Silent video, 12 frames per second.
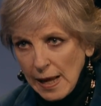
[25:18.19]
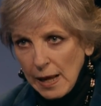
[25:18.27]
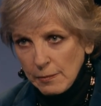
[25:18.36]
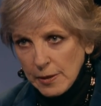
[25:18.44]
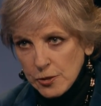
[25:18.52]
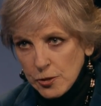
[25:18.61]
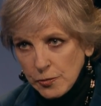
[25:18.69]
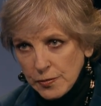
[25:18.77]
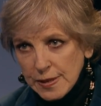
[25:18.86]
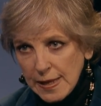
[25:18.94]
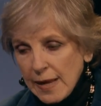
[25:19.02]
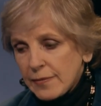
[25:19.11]
how much you've
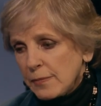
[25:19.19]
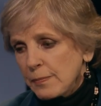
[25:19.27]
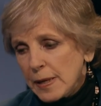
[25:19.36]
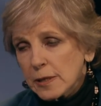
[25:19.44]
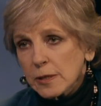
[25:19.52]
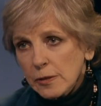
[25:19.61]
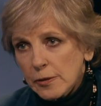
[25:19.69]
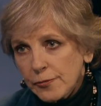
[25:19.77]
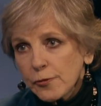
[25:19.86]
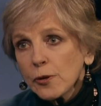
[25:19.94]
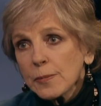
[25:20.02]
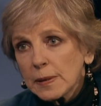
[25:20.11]
saved and based on the
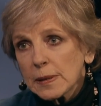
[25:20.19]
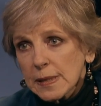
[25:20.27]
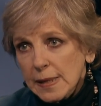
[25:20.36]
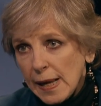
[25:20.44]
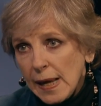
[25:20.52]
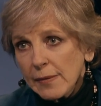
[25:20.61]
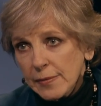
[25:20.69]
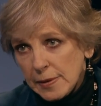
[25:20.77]
formulas I have in